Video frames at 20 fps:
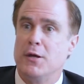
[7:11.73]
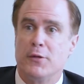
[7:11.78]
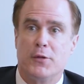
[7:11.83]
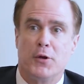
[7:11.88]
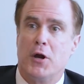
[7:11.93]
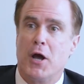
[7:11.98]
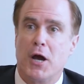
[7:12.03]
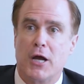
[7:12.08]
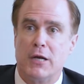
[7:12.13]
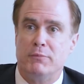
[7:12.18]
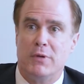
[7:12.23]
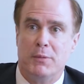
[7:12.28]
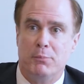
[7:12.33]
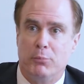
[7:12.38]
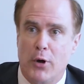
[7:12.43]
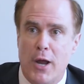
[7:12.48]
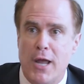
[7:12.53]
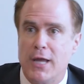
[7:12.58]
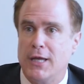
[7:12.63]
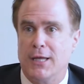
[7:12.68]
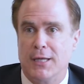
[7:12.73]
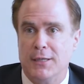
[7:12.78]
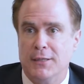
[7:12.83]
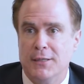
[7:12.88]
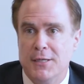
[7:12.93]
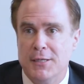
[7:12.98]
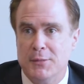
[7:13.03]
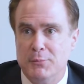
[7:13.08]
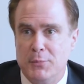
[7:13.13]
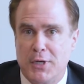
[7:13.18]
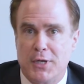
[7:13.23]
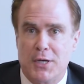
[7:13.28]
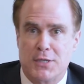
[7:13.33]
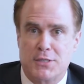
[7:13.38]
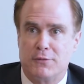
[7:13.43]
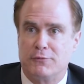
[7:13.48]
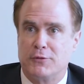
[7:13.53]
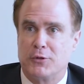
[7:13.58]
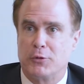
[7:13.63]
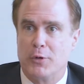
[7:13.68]
they're not going to be breaking
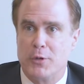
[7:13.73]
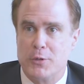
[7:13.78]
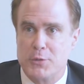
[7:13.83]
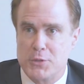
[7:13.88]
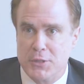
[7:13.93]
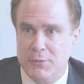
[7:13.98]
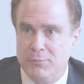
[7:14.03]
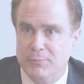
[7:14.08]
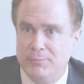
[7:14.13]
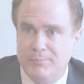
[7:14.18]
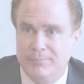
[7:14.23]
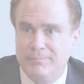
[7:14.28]
because of corrosion.